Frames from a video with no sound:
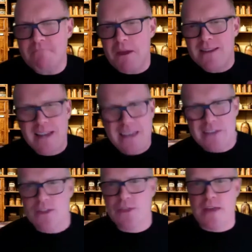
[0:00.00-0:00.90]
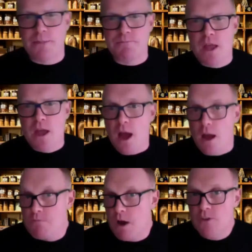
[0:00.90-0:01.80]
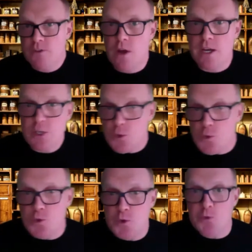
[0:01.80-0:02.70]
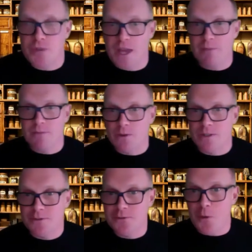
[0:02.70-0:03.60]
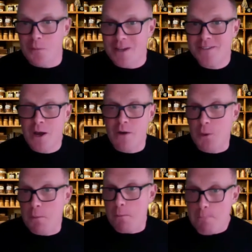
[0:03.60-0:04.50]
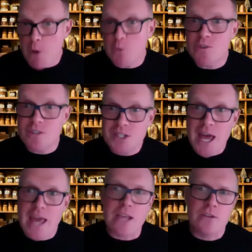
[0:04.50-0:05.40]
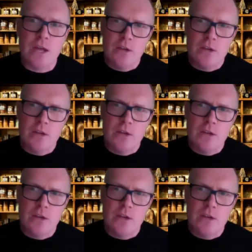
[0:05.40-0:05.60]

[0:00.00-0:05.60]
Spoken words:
here's the thing. I certainly do use hypnosis for myself, most days,